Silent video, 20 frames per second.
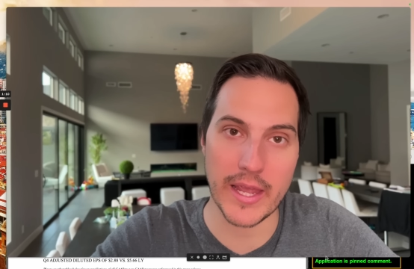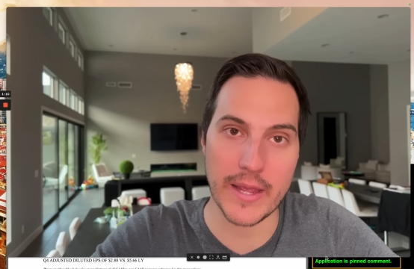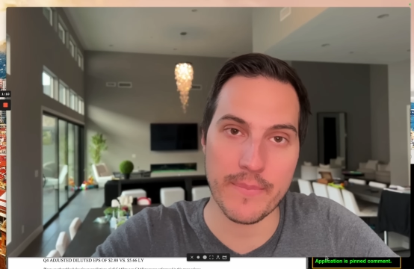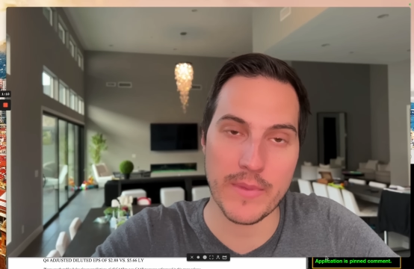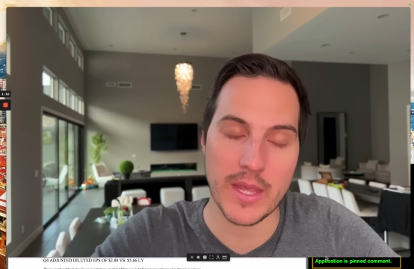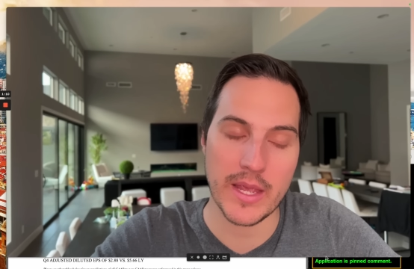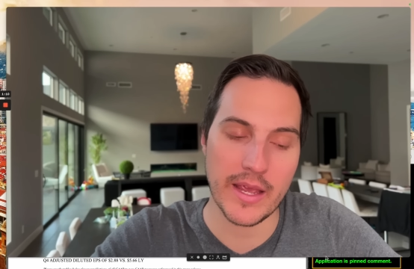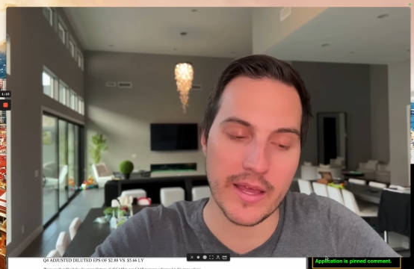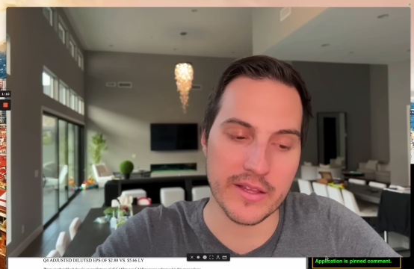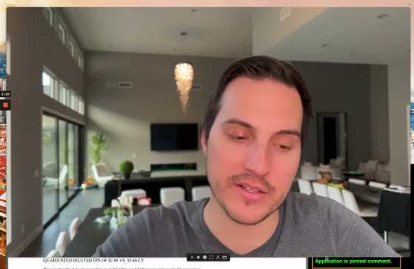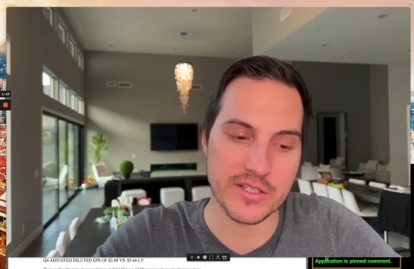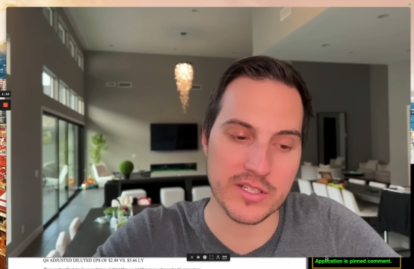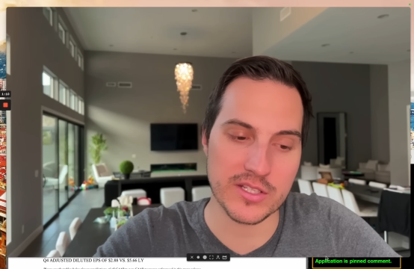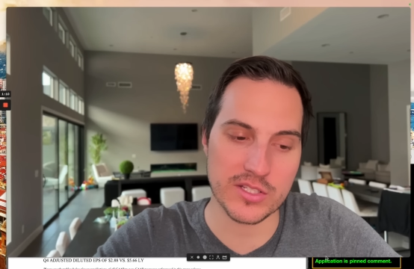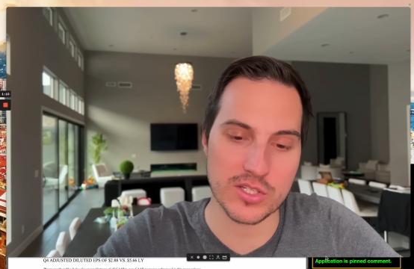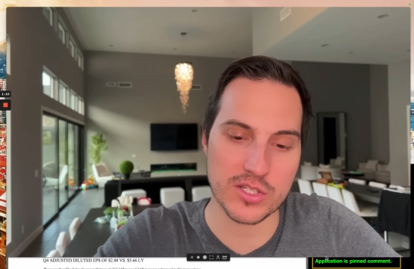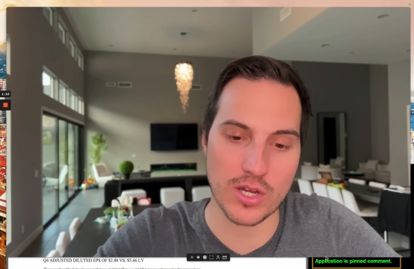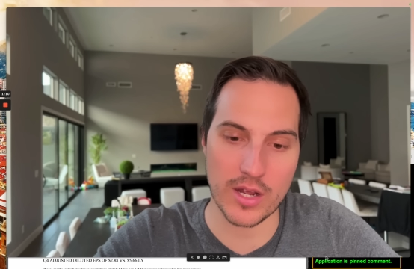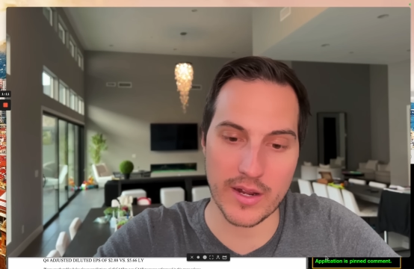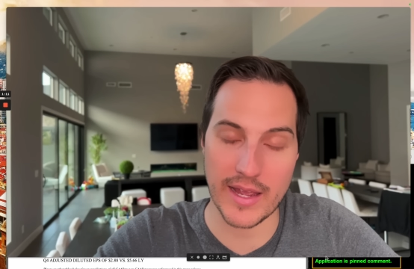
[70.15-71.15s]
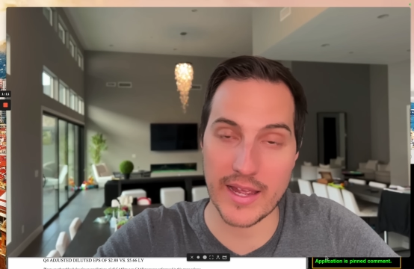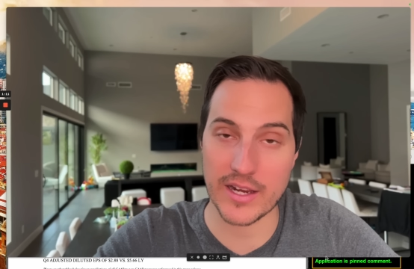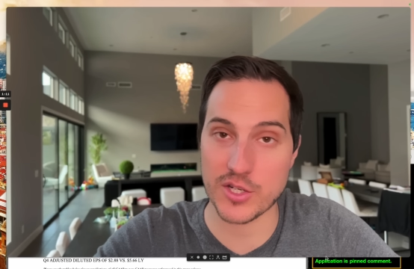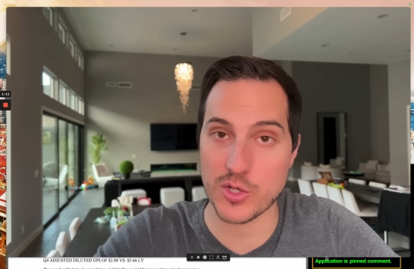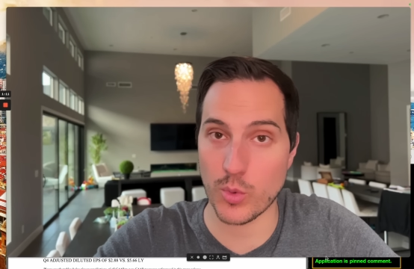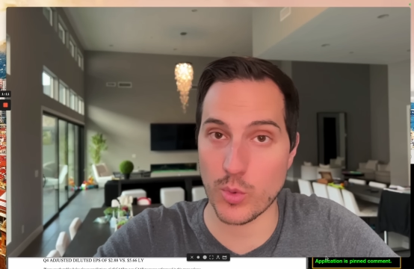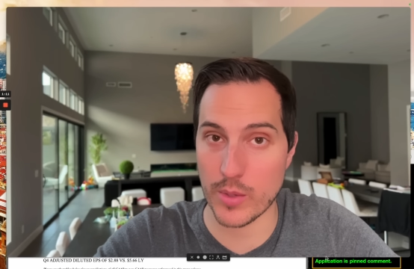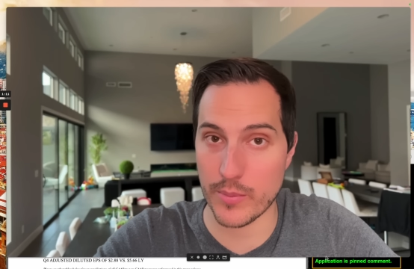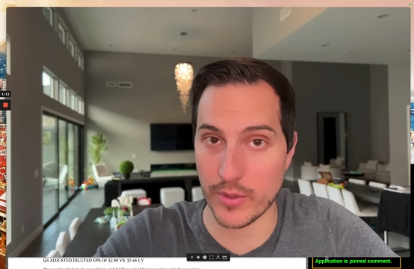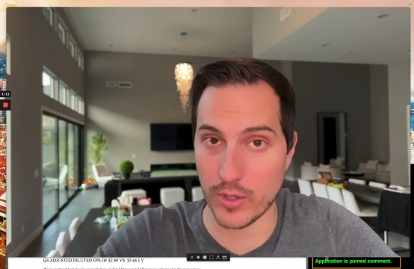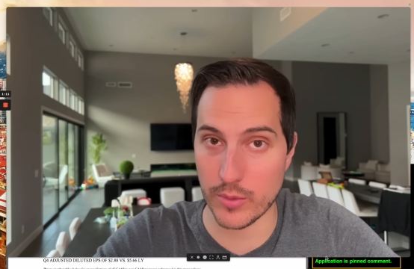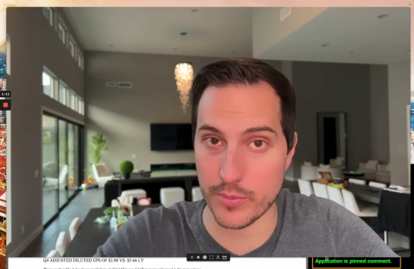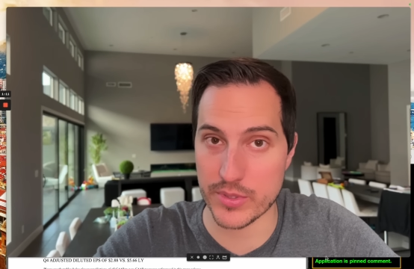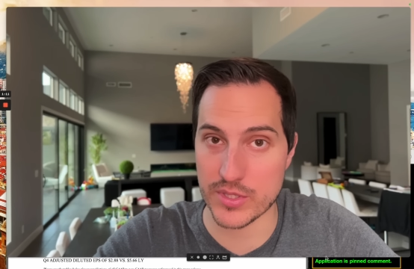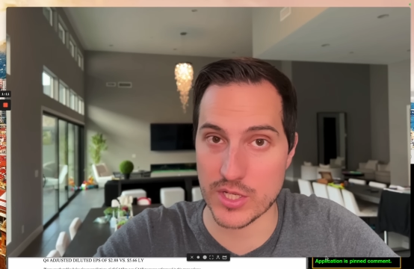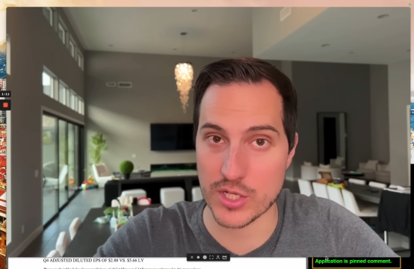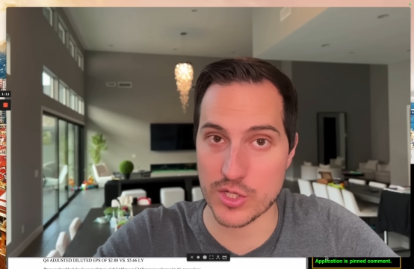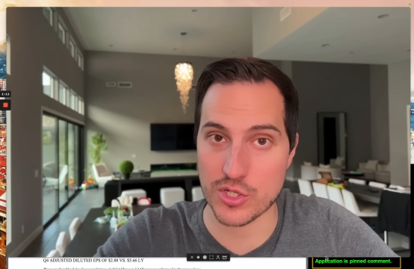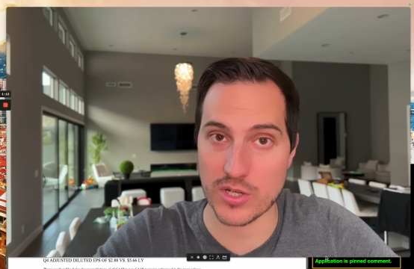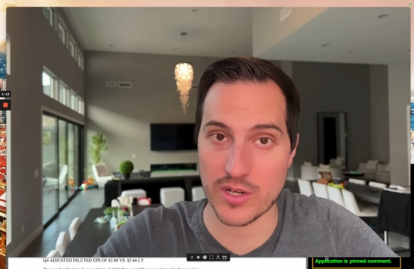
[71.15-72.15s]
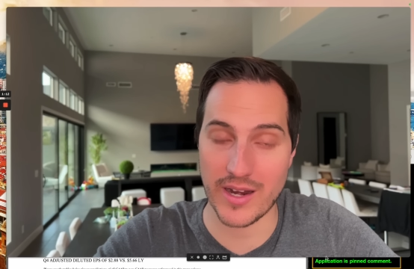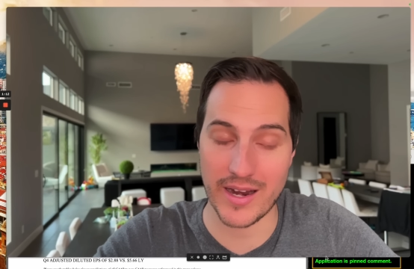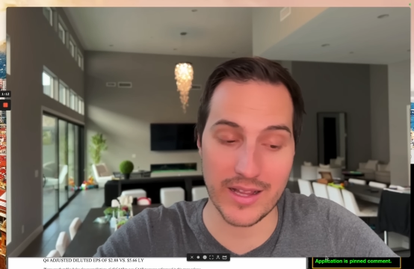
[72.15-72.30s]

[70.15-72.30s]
And this is a stock I actually want to build a position in.